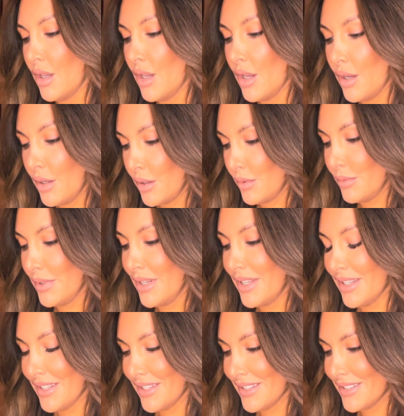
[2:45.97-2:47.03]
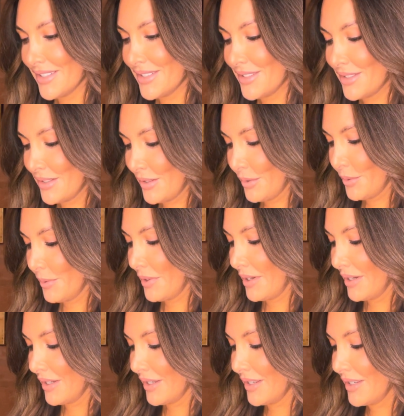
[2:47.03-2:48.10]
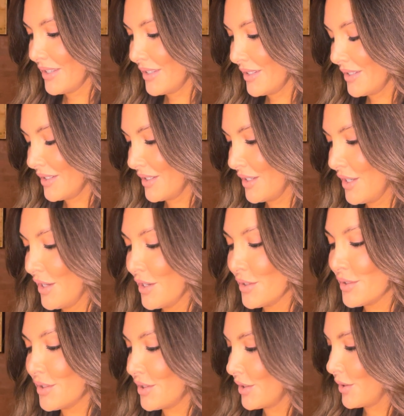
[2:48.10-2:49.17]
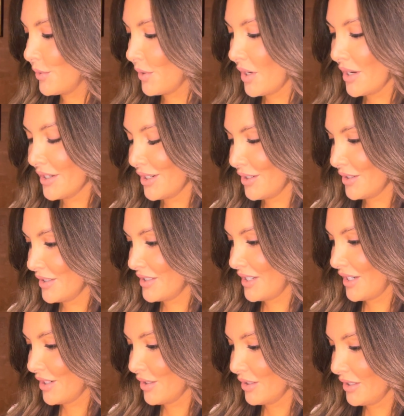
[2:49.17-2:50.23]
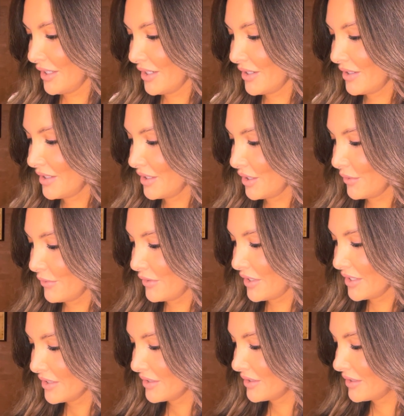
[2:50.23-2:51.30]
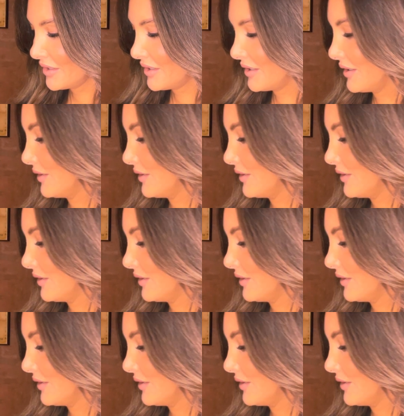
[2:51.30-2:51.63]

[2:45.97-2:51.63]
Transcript: Oh, nice. Okay. So you got here a day earlier than your friends?